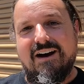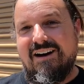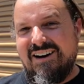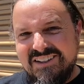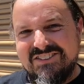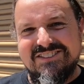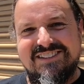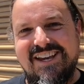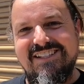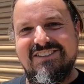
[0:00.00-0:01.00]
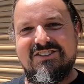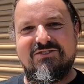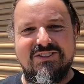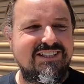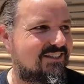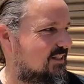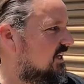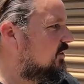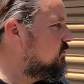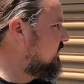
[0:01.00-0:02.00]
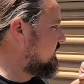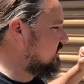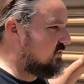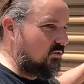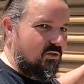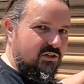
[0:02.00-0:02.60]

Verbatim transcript: one hundred ten degrees. We're at the store,